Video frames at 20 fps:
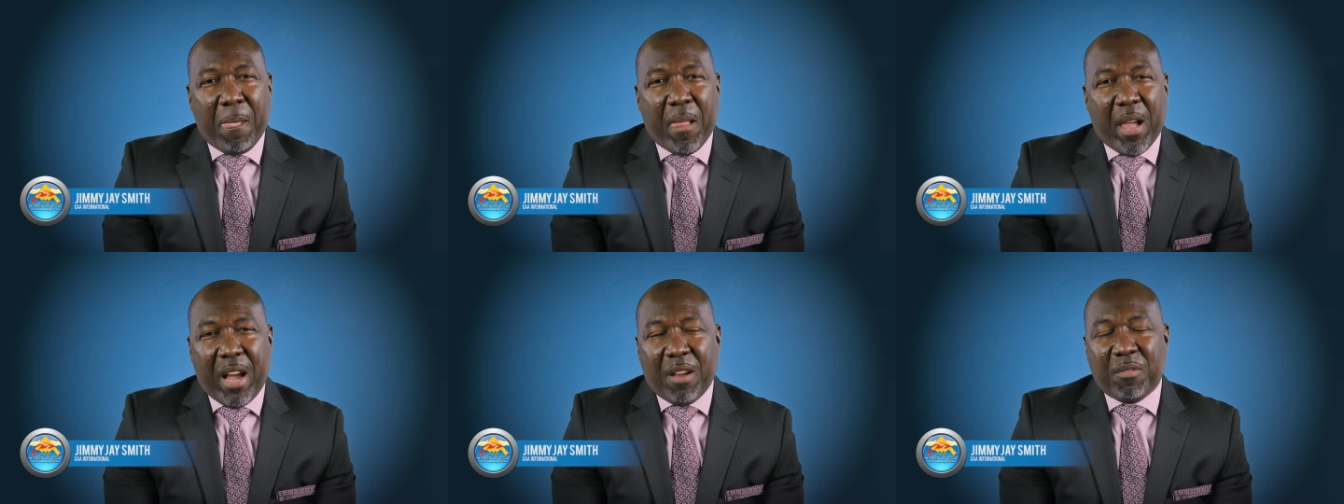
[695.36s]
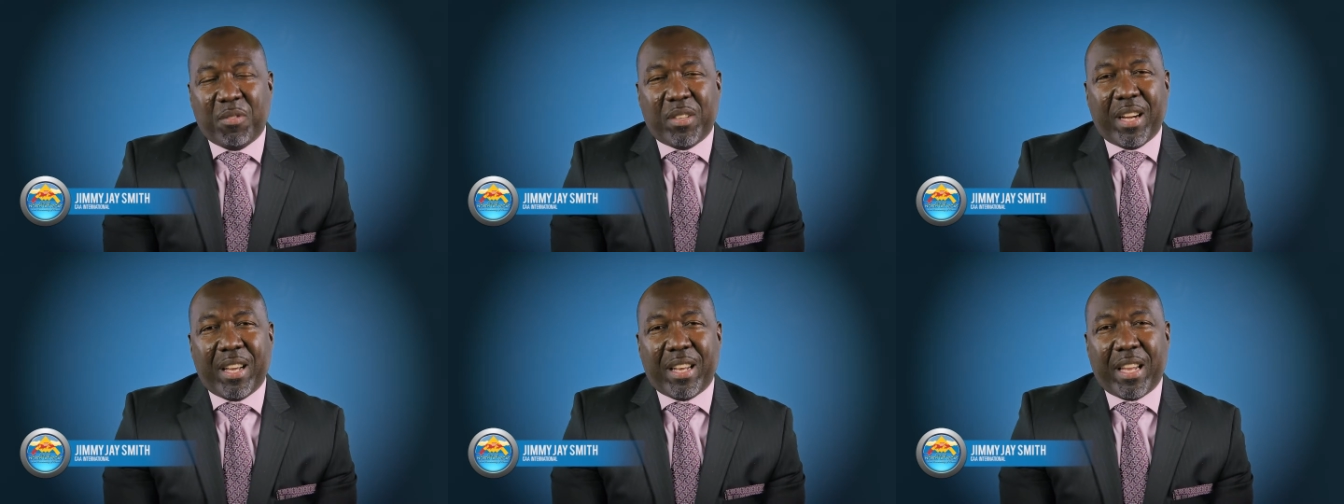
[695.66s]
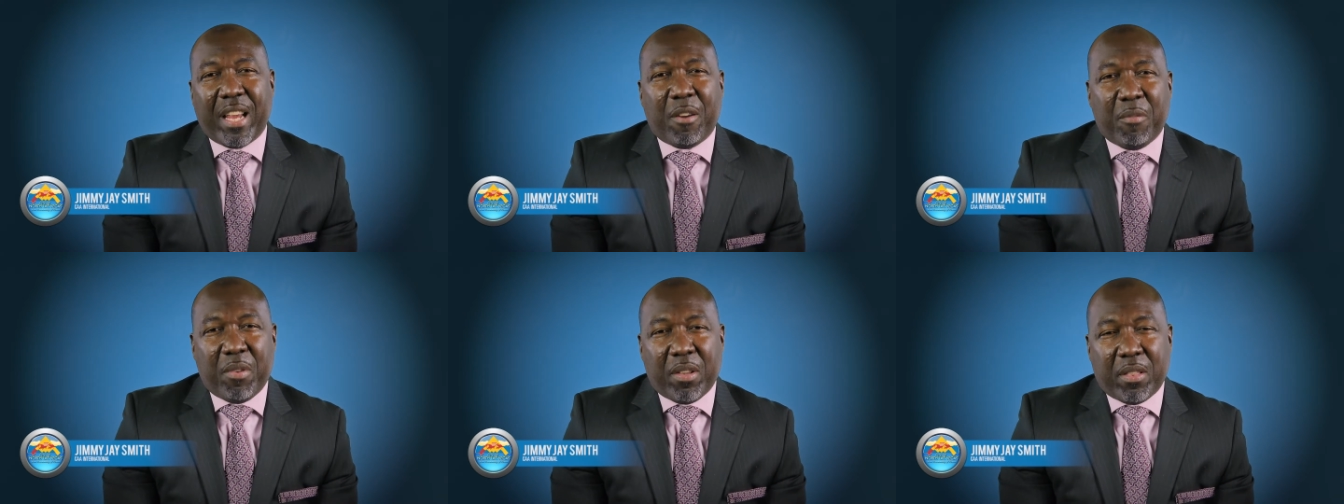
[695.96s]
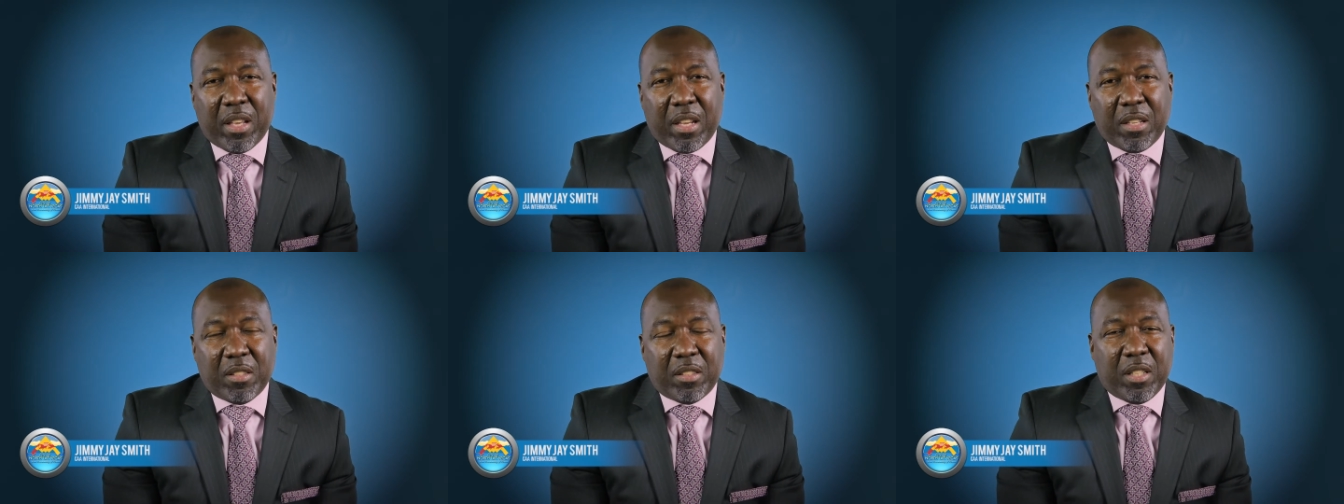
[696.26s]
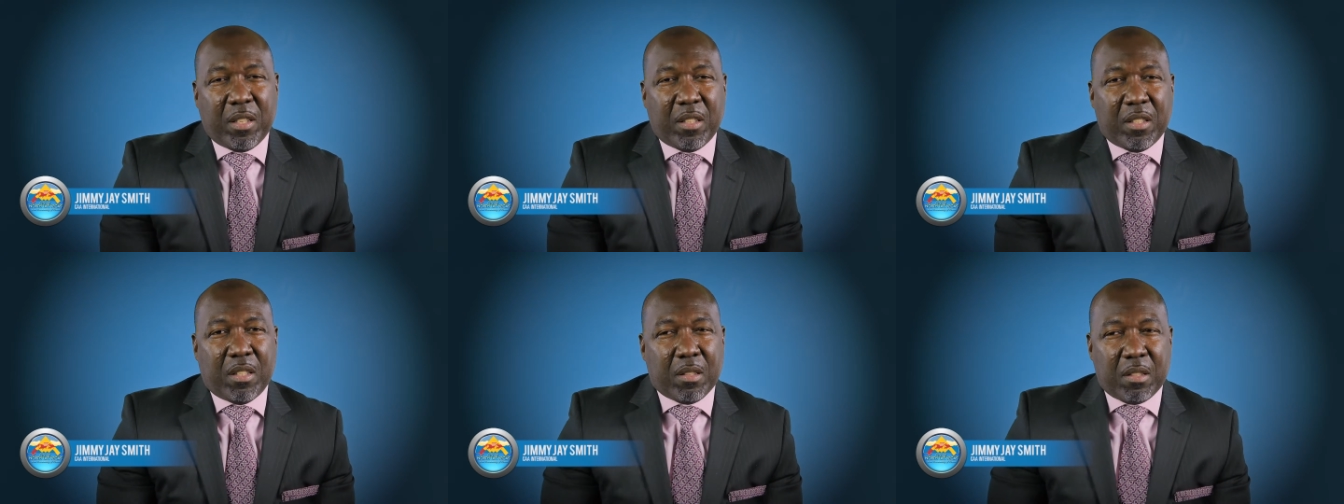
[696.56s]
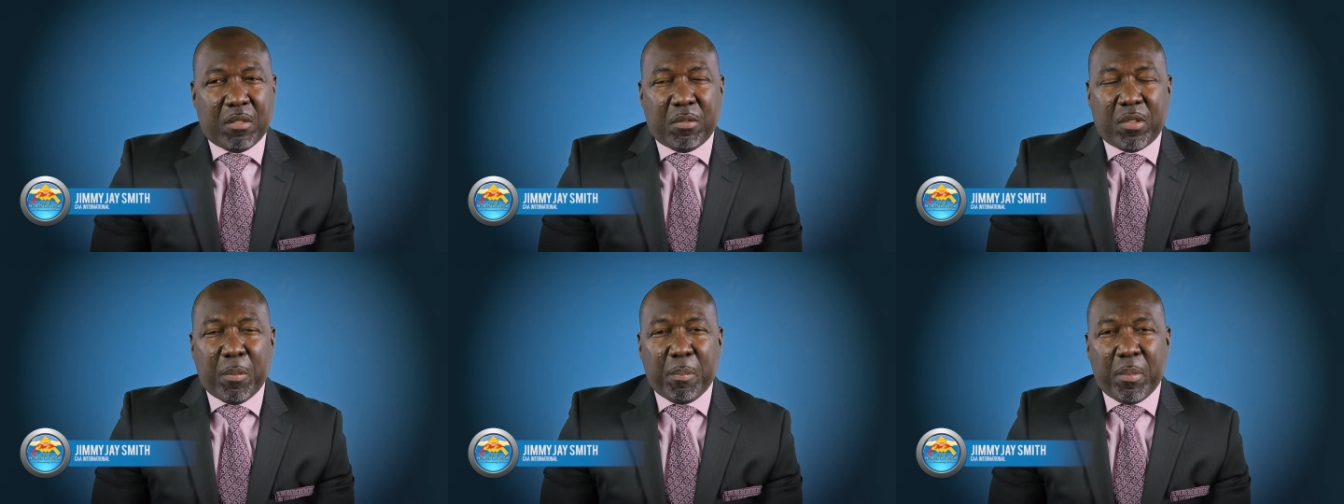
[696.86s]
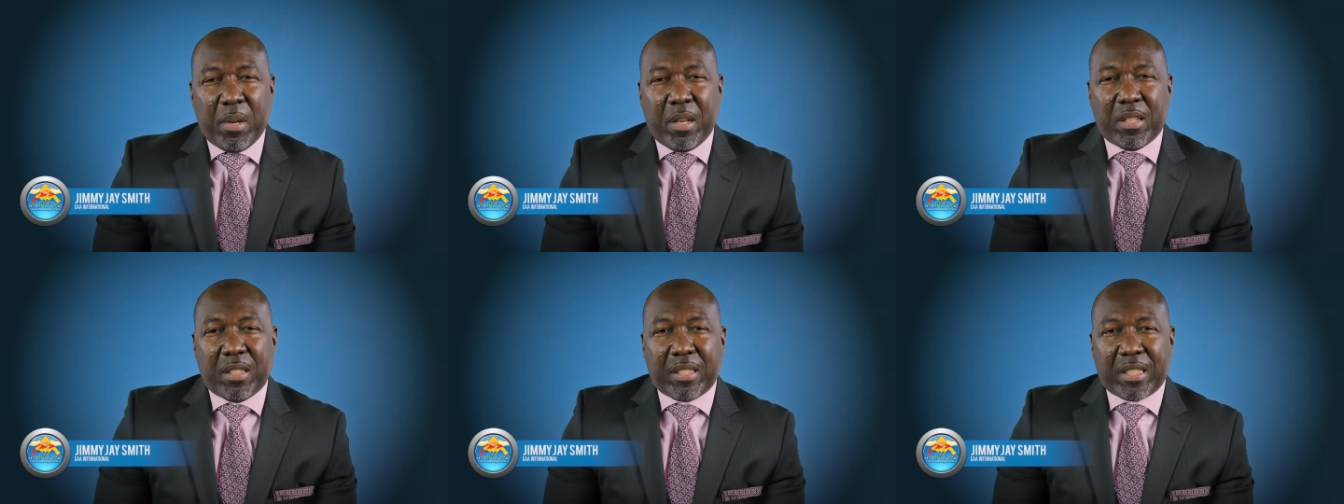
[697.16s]
I've done everything. See, to
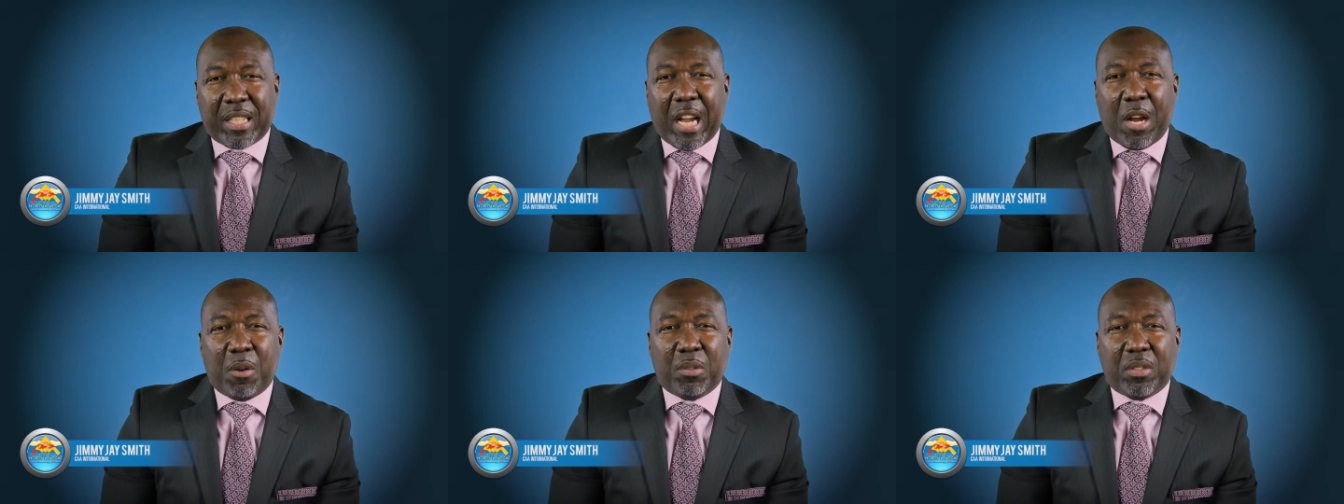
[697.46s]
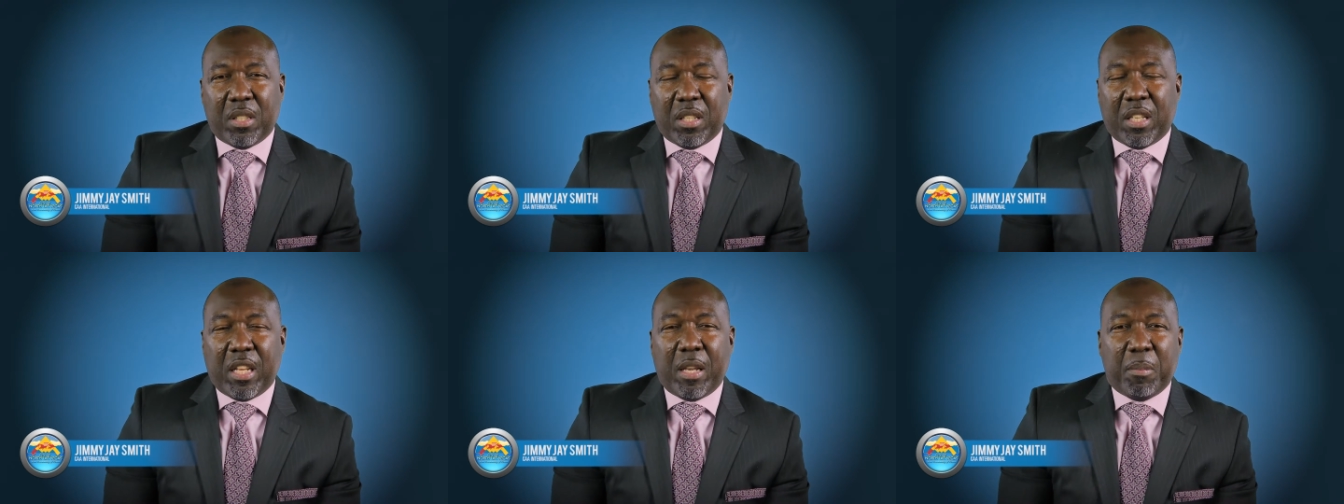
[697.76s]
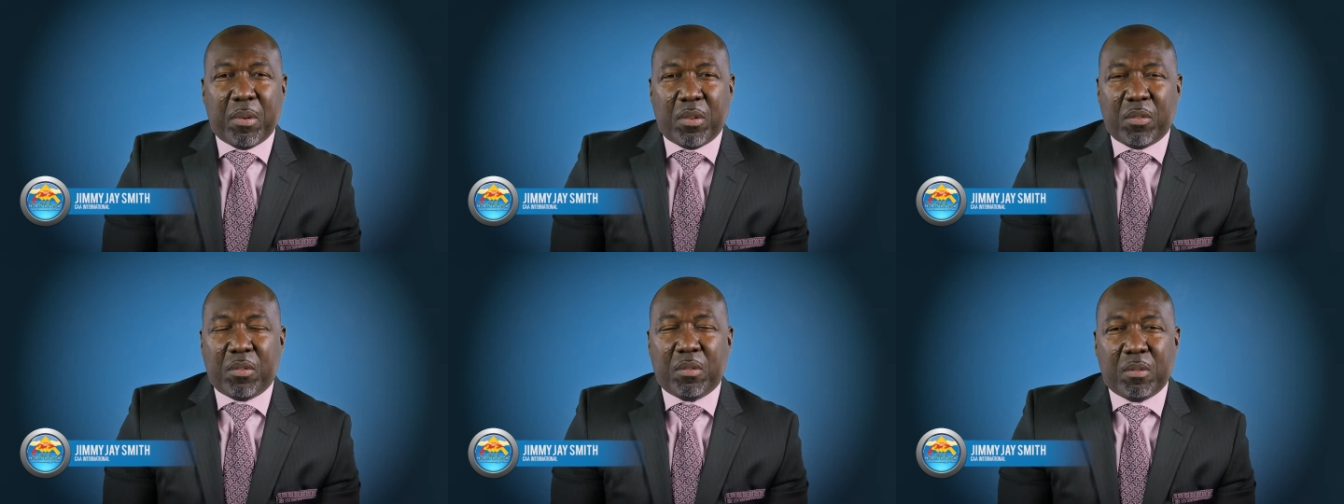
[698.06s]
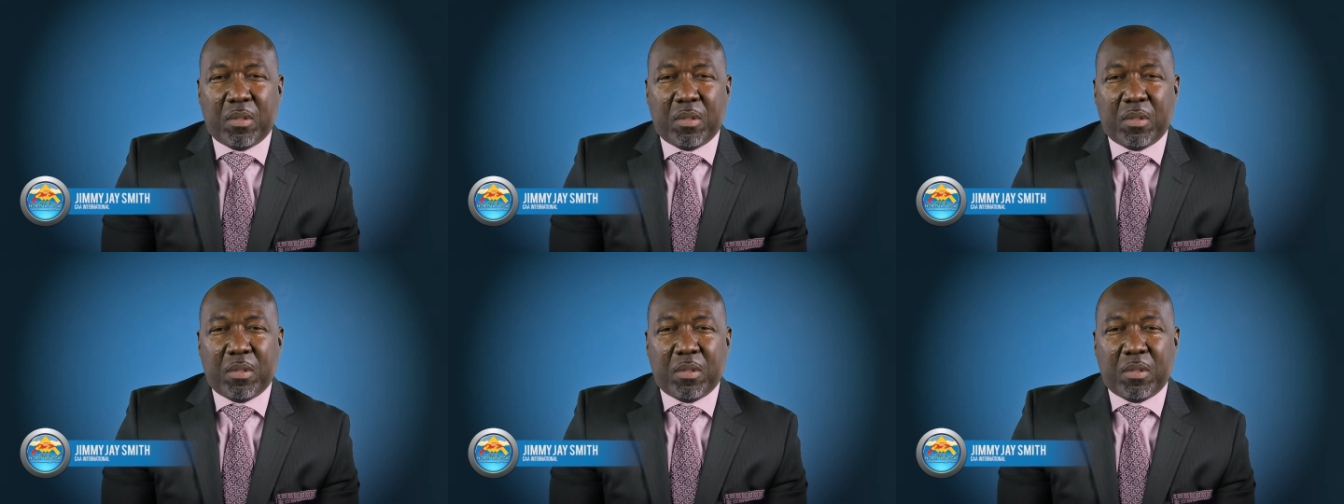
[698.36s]
me, the sky was the limit.